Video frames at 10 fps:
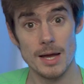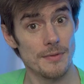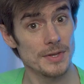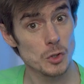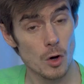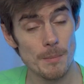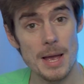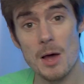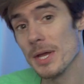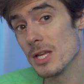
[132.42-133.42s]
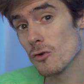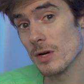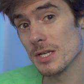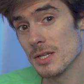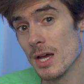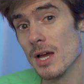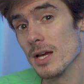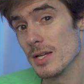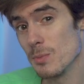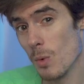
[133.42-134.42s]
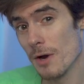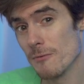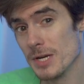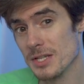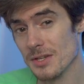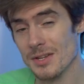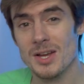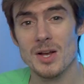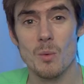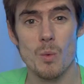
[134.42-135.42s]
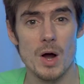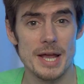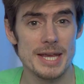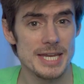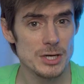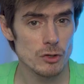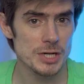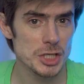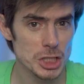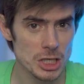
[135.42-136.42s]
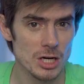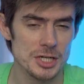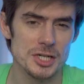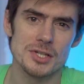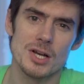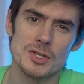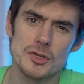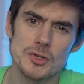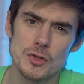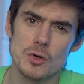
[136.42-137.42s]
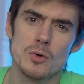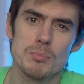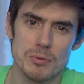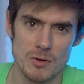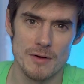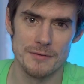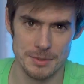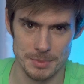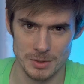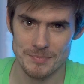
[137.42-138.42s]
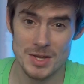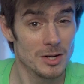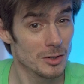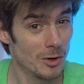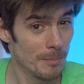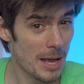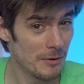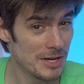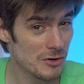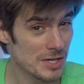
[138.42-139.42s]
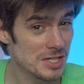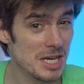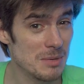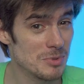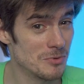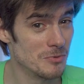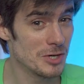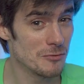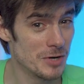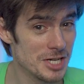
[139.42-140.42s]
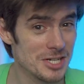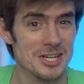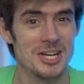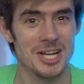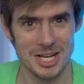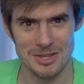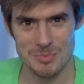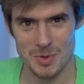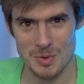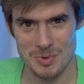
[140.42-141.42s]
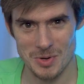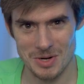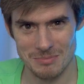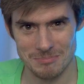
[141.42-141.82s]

And this compound interest is one reason why interest charges are so profitable. Compound interest keeps the rich rich and the poor poor.